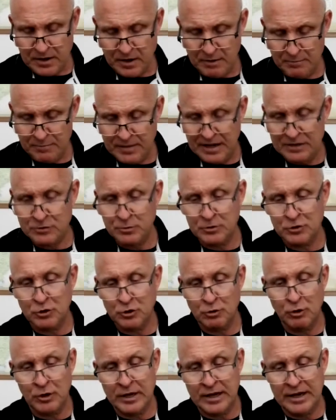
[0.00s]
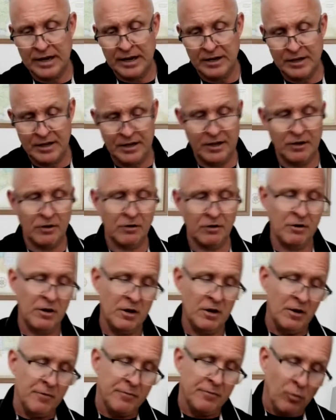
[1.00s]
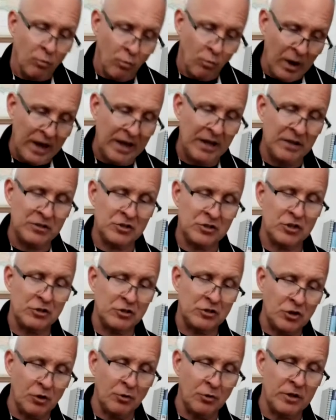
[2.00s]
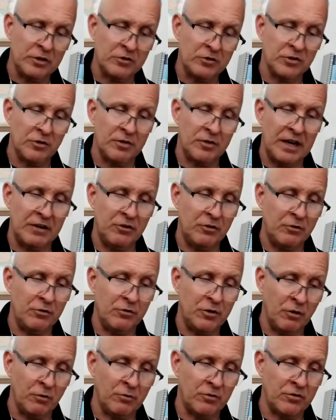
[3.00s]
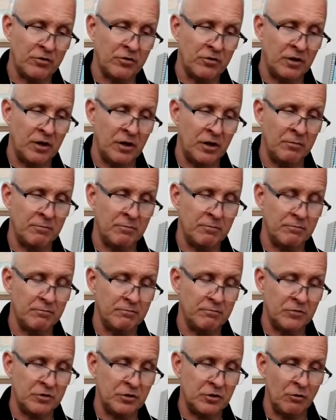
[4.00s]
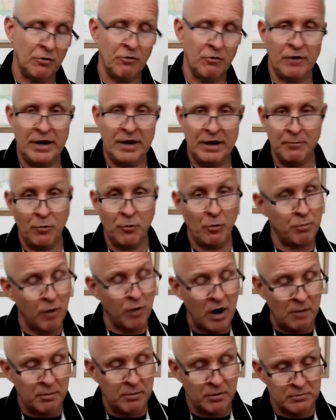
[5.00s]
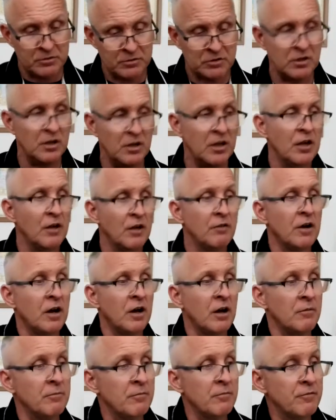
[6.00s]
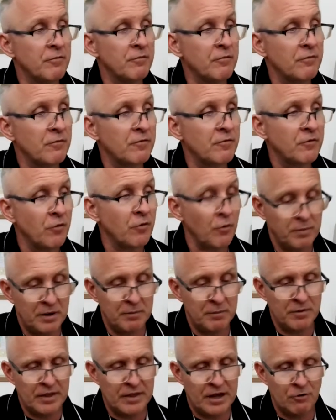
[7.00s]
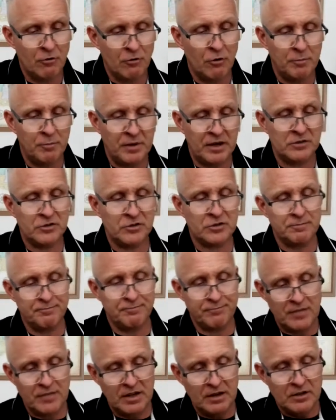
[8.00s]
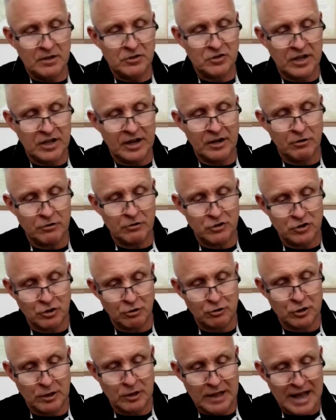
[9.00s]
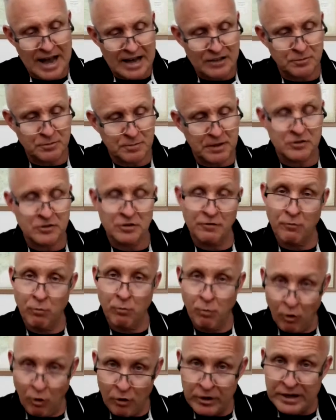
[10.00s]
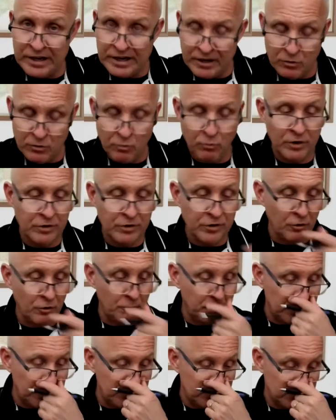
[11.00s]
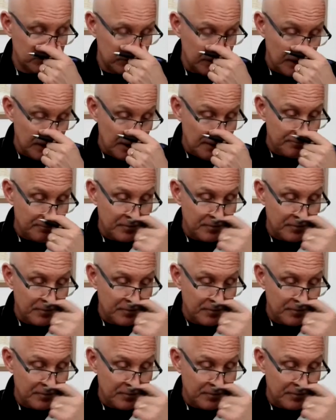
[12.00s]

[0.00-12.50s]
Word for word: um, that's what you're looking at here ways to do it so that you don't uh, don't create more problems um, for people that are obese psychosocial aspects of working with obese